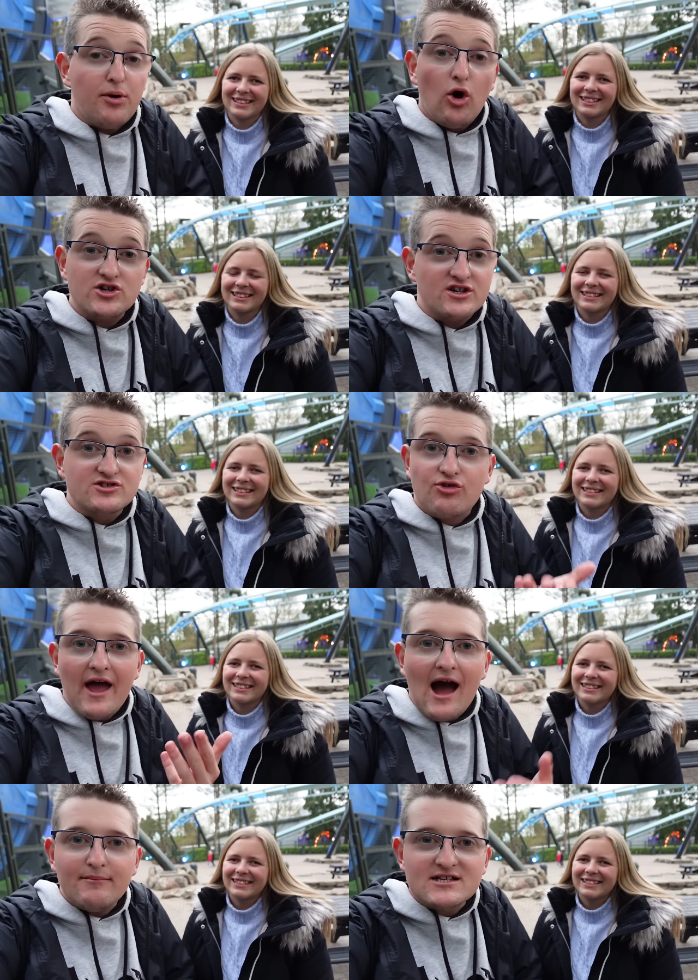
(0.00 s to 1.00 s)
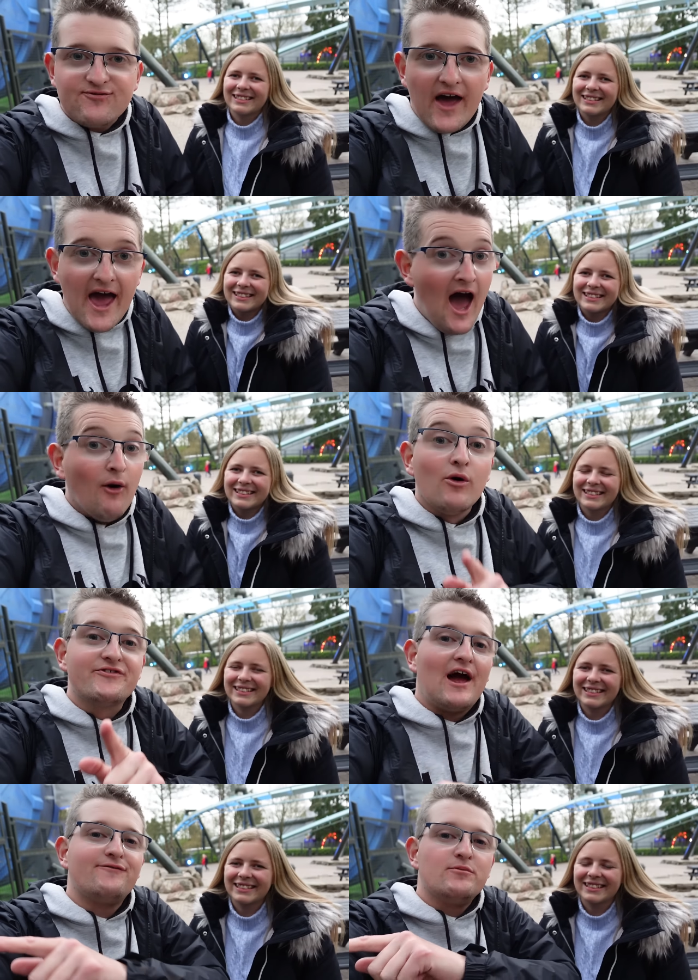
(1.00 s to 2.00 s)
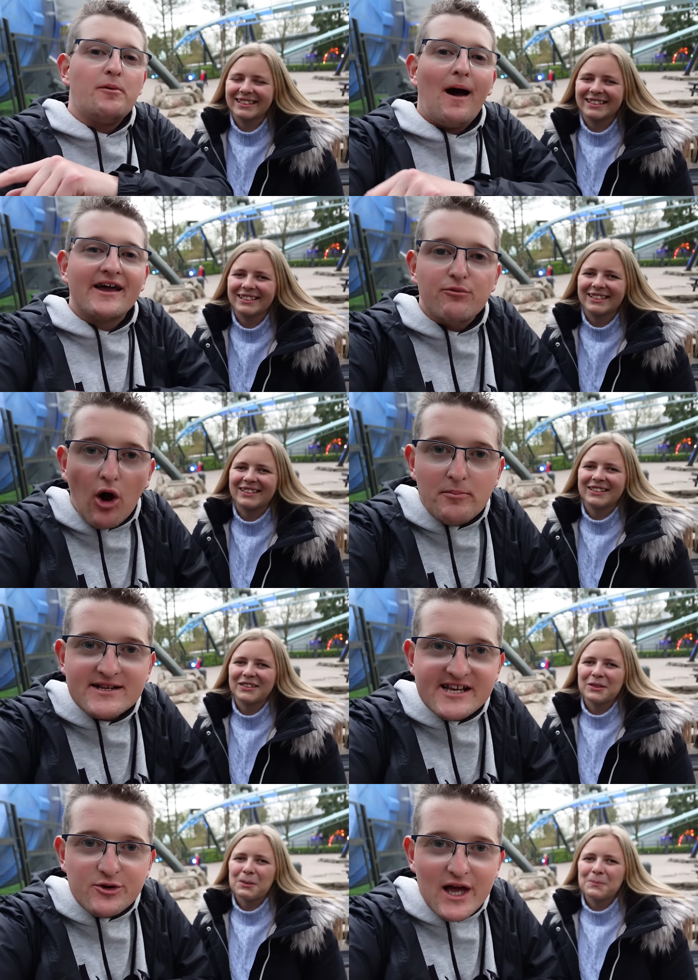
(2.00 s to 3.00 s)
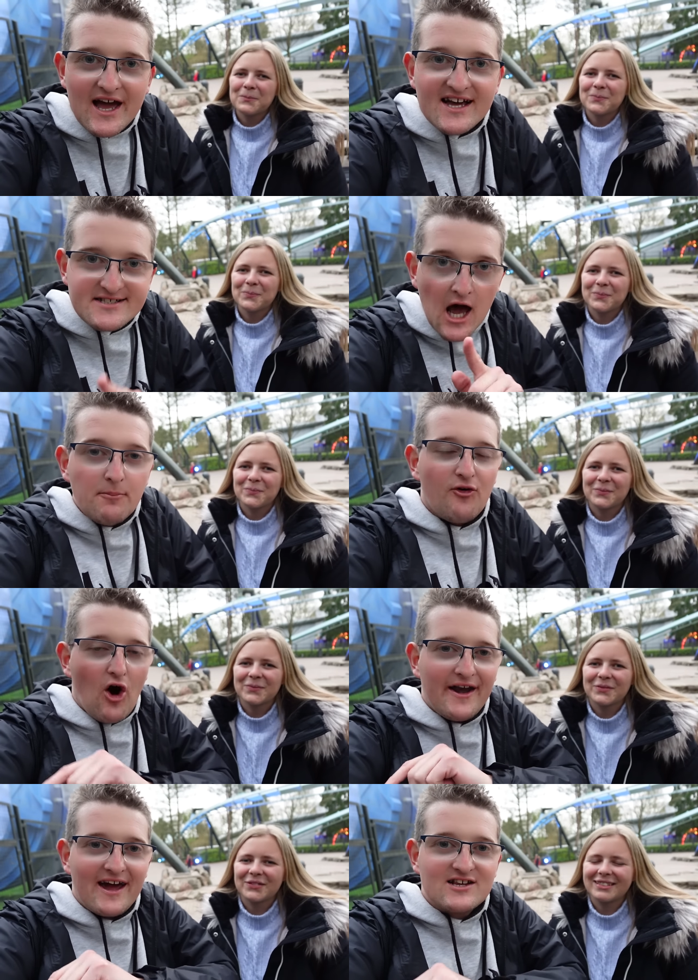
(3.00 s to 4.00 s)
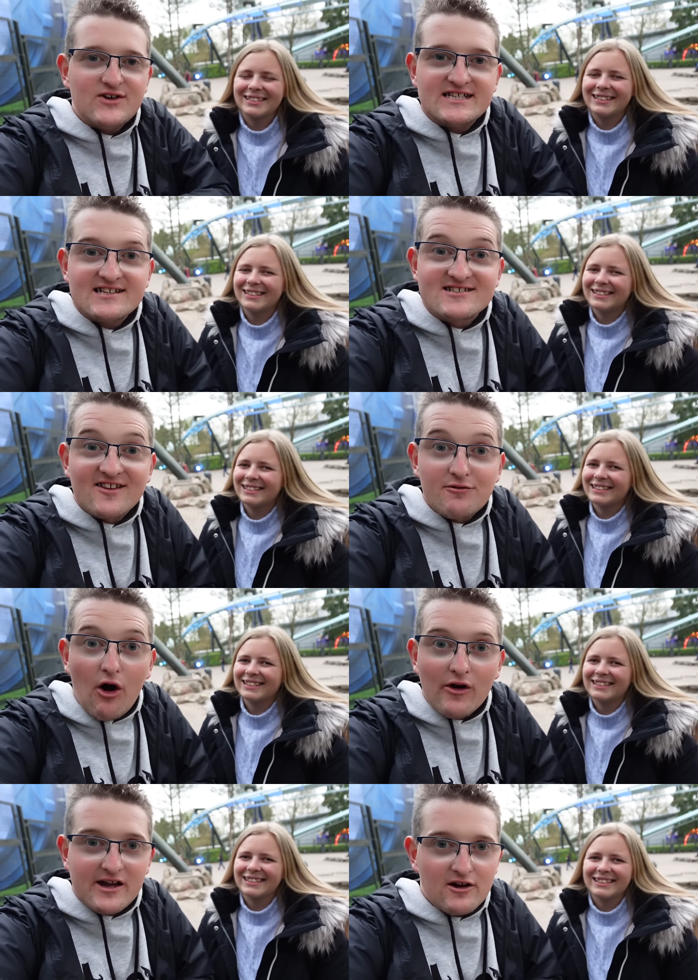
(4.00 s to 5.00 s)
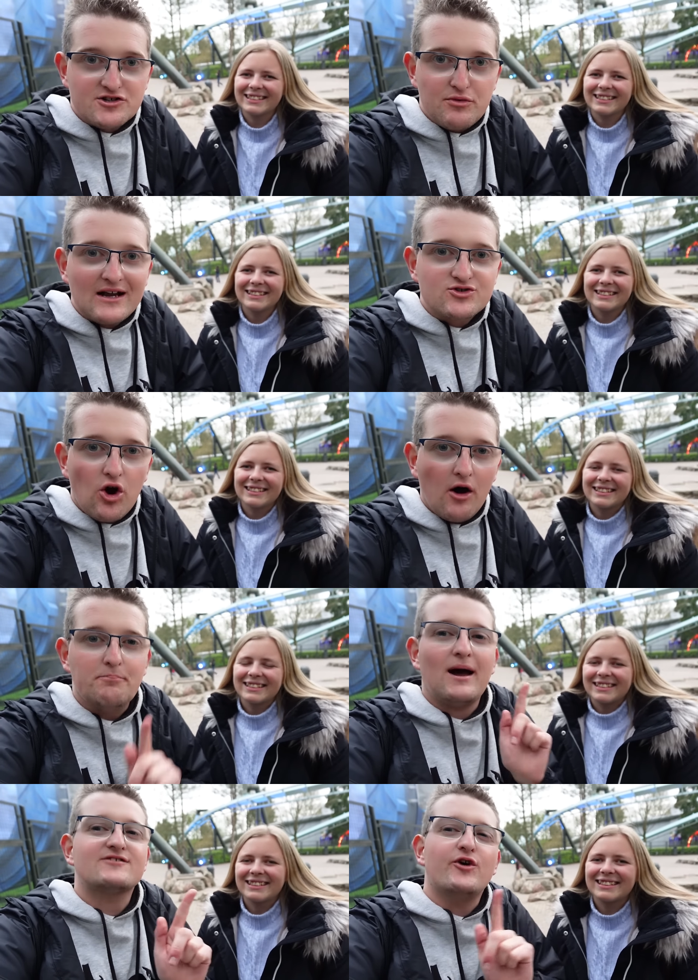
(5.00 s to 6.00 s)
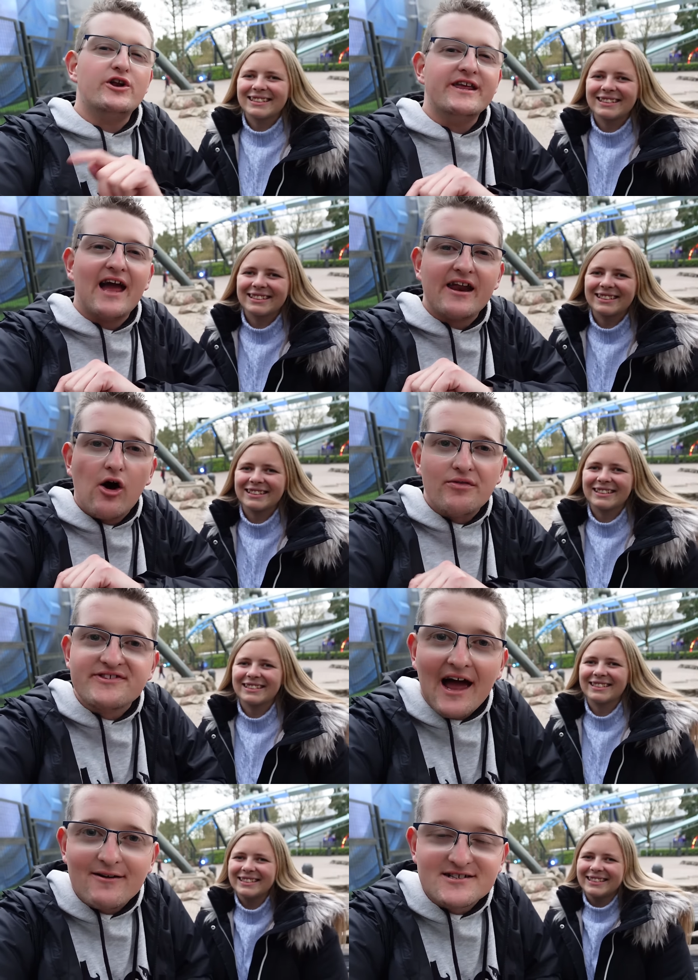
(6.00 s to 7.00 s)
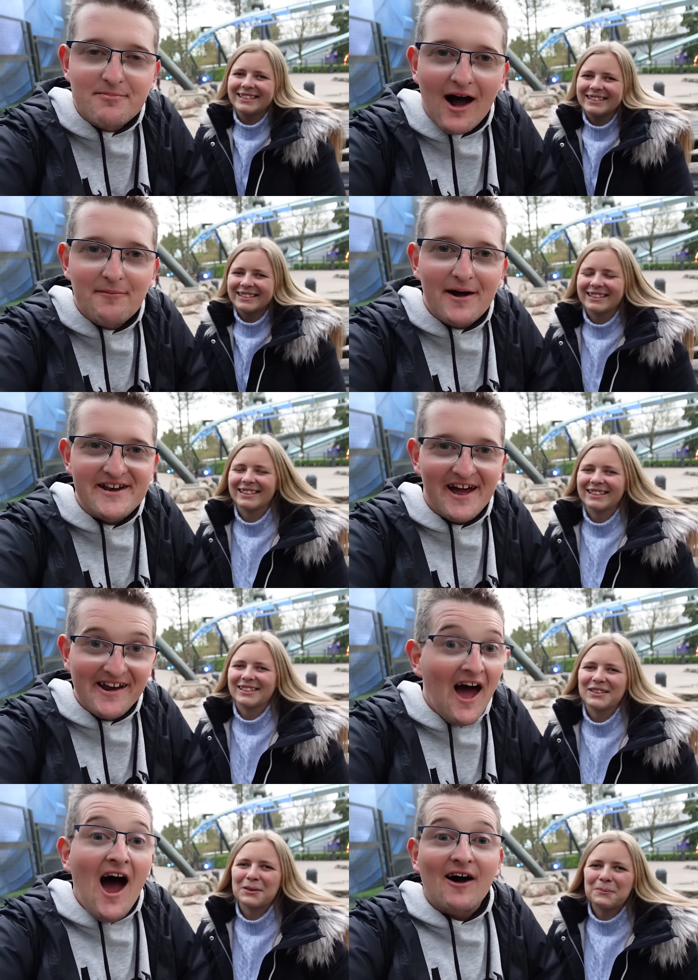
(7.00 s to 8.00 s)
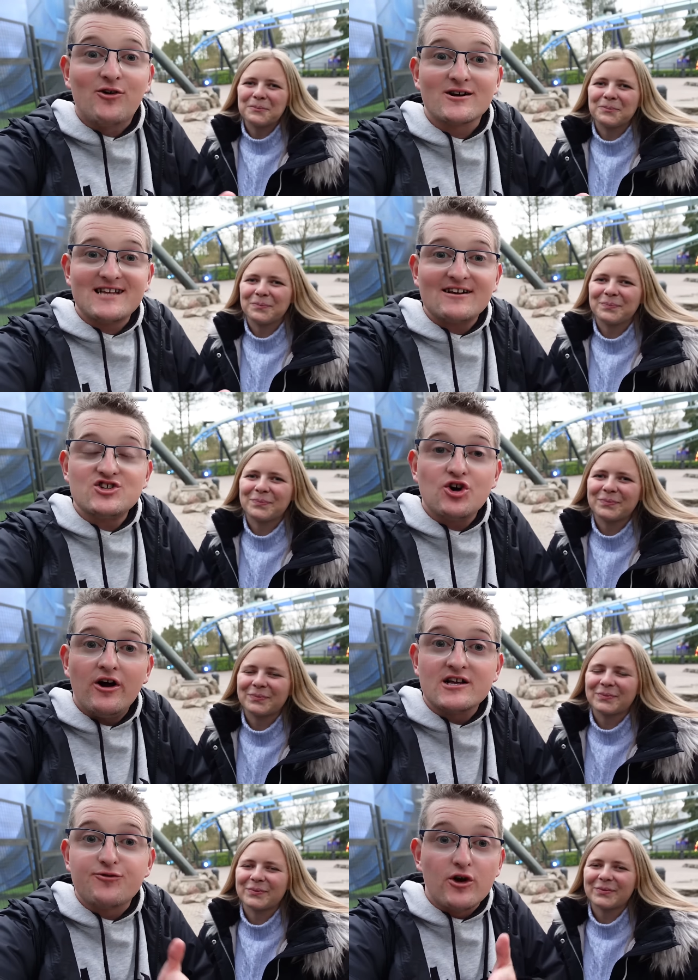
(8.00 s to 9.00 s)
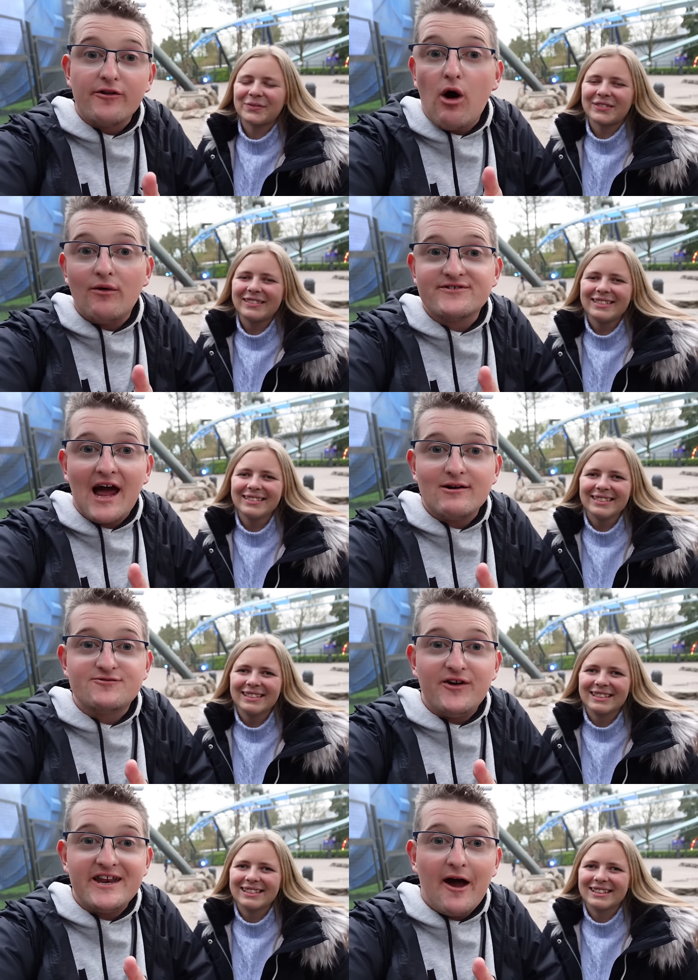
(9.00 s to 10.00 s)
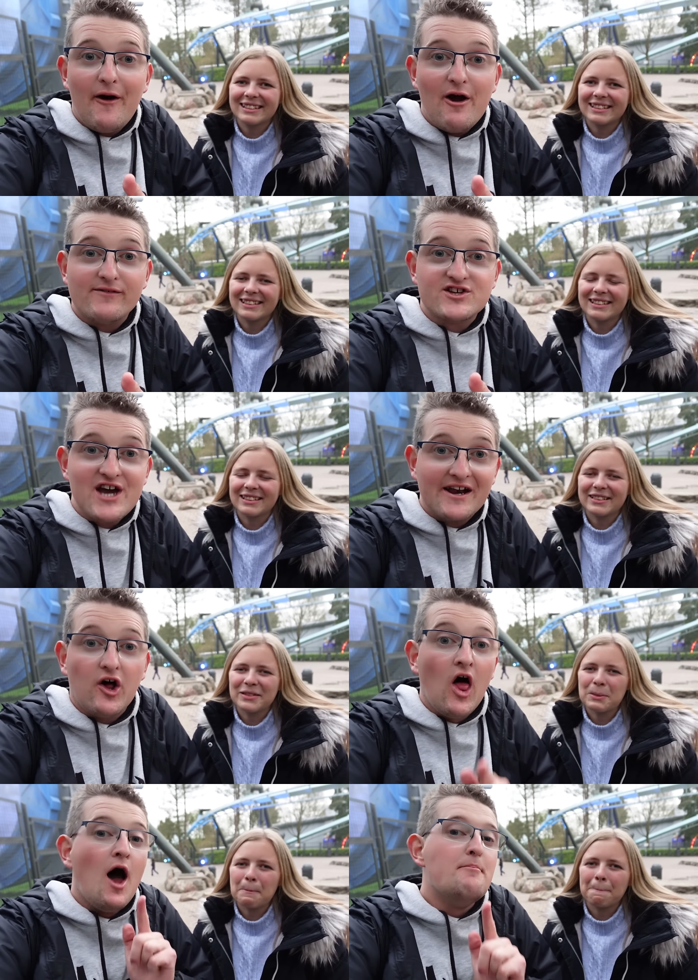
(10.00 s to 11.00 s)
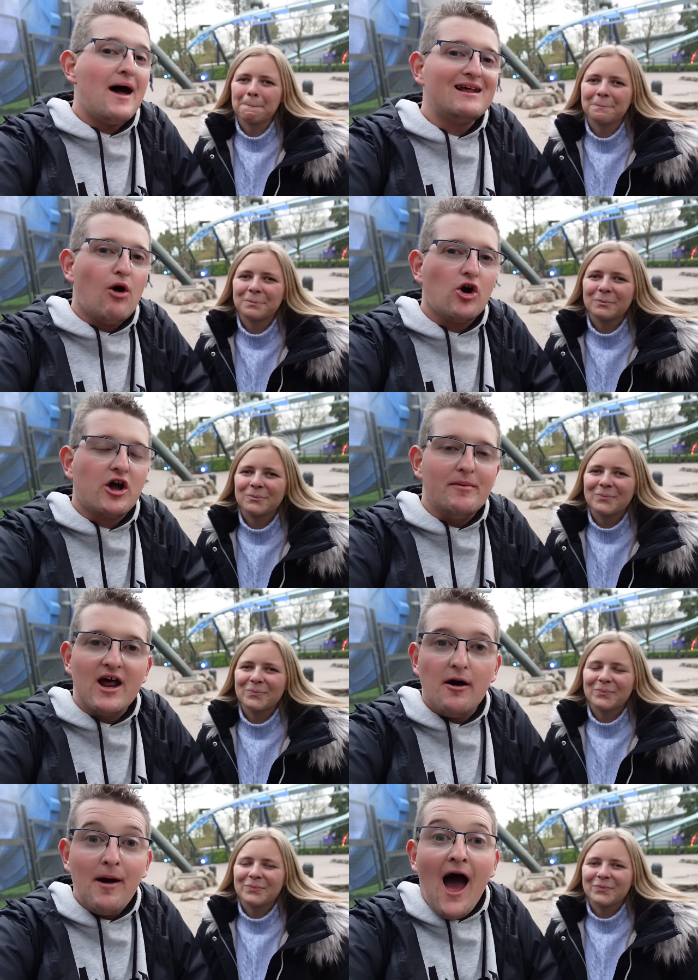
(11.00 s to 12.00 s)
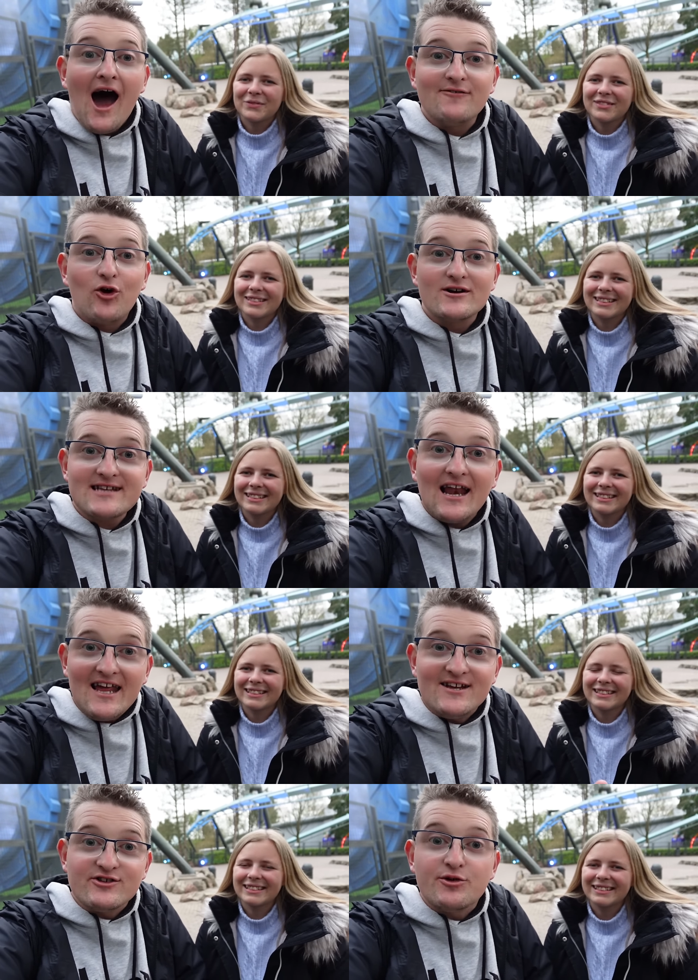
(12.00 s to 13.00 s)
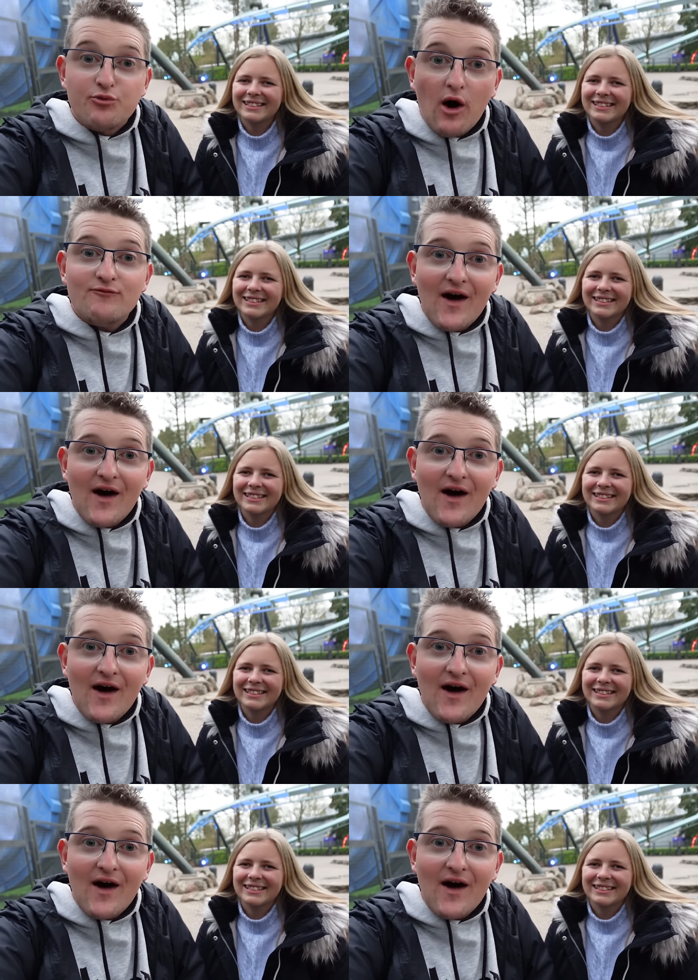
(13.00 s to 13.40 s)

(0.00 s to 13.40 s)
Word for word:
Speaker 1: portions, great atmosphere. We'll definitely be back. It won't be two years for our next visits to the roller coaster restaurant. Best food you can get at Alton Towers, in my opinion. Of course, thanks for joining us for another Alton Towers video here on the channel. Many more coming up, and of course, that leaves us with one